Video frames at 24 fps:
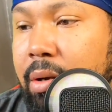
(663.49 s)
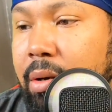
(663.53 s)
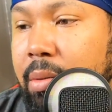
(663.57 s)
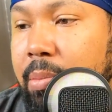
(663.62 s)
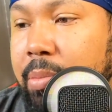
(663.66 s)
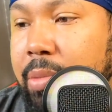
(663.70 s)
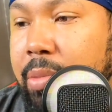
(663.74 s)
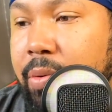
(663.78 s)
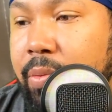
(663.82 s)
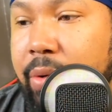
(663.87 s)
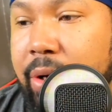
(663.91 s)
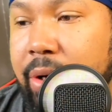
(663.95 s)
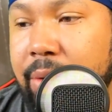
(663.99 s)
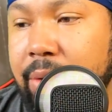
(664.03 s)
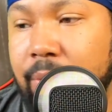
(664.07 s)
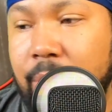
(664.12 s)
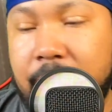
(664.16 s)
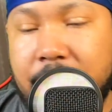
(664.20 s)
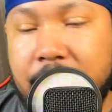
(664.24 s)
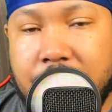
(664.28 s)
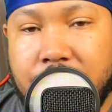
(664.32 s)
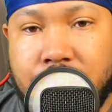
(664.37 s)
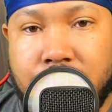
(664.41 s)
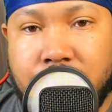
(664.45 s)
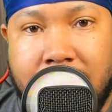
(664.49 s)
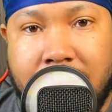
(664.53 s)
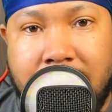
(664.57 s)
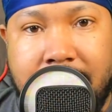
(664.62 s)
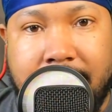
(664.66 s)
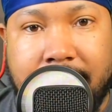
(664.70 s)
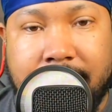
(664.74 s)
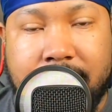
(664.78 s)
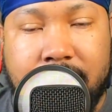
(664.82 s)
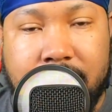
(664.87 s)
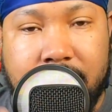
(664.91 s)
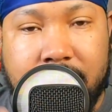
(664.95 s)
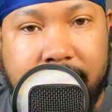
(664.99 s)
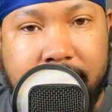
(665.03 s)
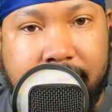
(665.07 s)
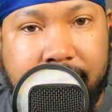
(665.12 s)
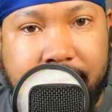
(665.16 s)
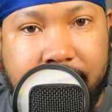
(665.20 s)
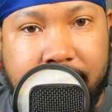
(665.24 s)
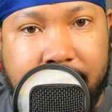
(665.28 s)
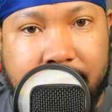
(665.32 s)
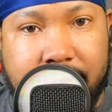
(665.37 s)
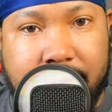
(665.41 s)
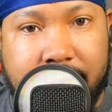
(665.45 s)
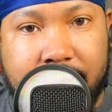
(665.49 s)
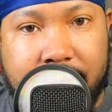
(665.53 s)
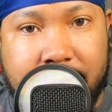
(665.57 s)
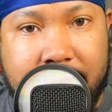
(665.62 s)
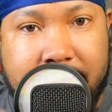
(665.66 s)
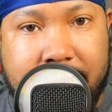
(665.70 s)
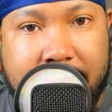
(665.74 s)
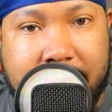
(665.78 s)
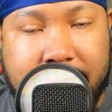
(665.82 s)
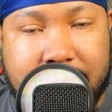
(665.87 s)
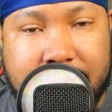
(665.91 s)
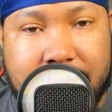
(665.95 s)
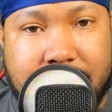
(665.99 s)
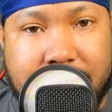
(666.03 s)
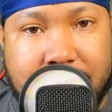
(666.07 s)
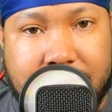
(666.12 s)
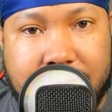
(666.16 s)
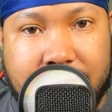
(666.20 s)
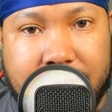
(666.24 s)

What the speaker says: But when it dries, you can feel that it's